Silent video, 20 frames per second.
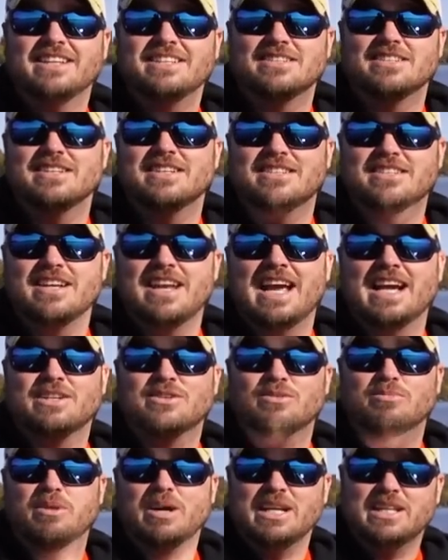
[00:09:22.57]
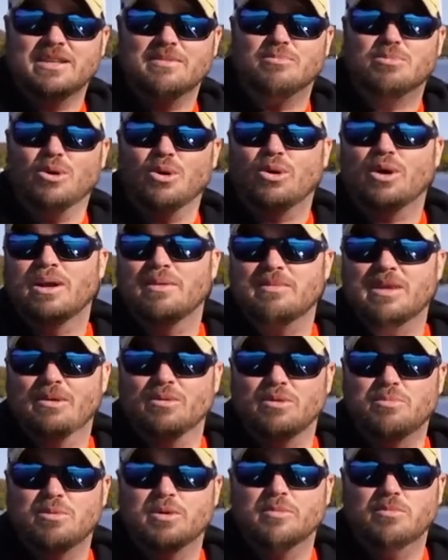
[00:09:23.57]
It's an actual bite and program that
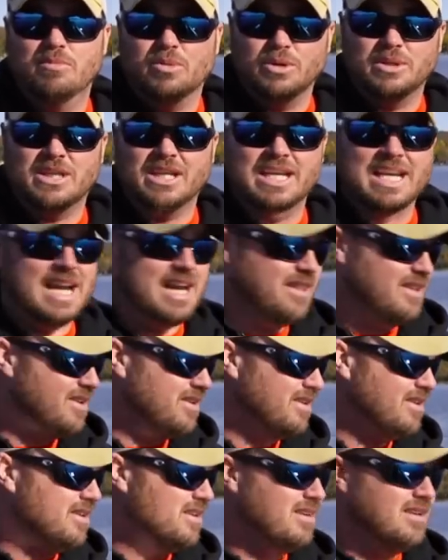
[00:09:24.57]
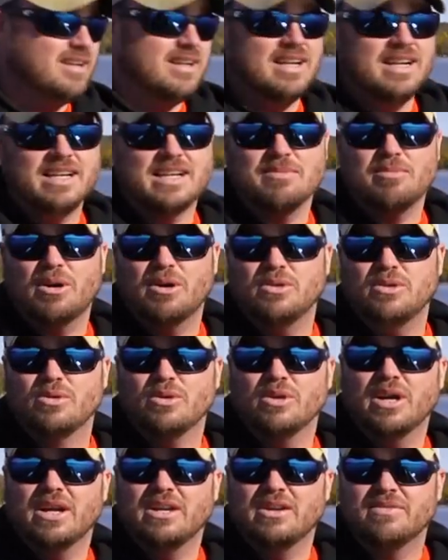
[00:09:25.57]
we're put together, and come out and do
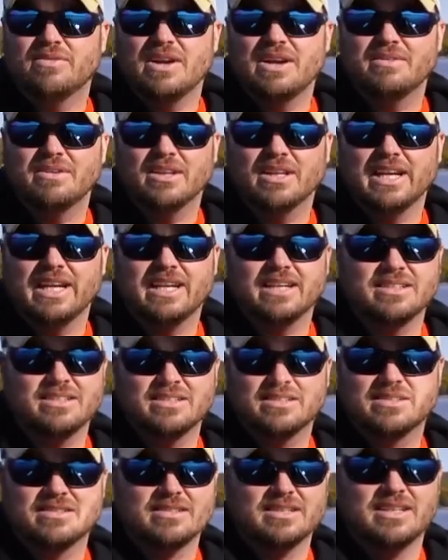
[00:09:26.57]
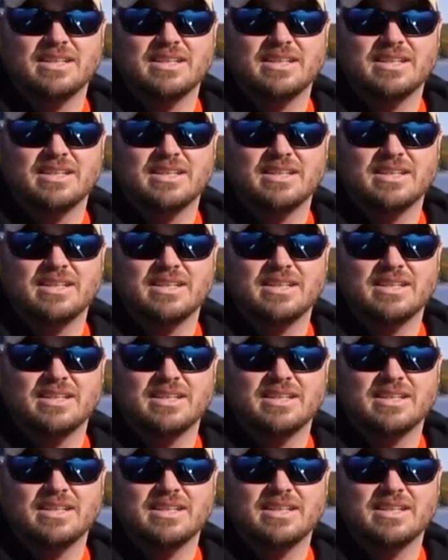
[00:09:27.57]
it on your favorite lake. It just